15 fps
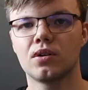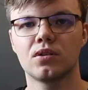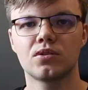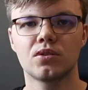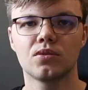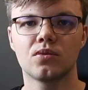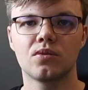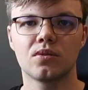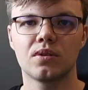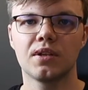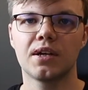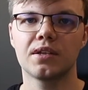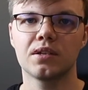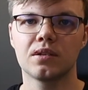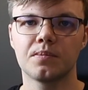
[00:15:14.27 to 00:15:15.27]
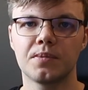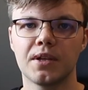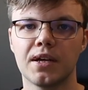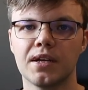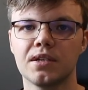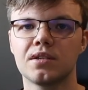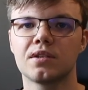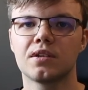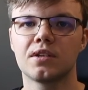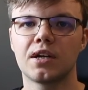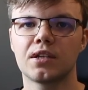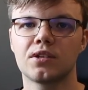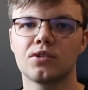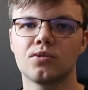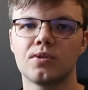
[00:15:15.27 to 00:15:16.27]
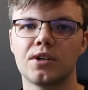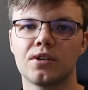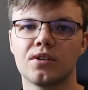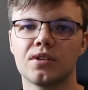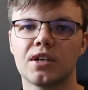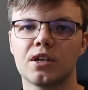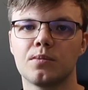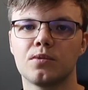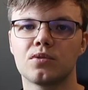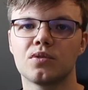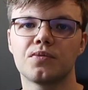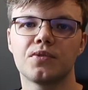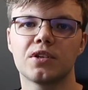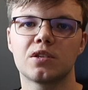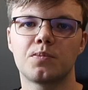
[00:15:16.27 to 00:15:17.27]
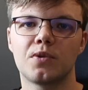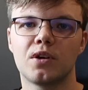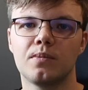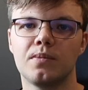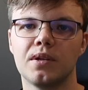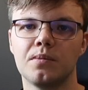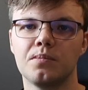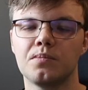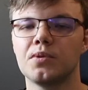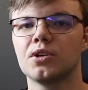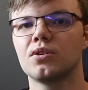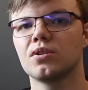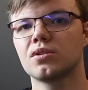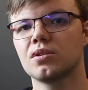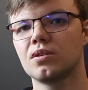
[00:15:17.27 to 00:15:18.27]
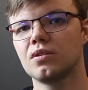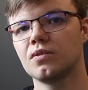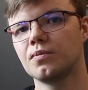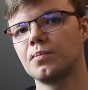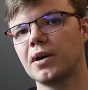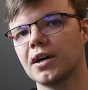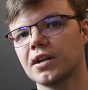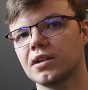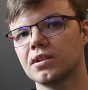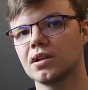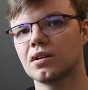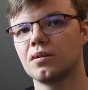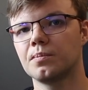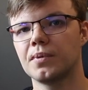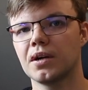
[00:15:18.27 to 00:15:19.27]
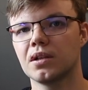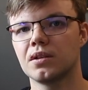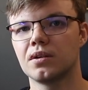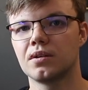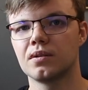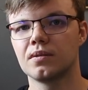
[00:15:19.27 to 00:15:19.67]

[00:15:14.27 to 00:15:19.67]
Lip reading: Also, you could land in place that you are not able to fix problem because of bug in the compiler.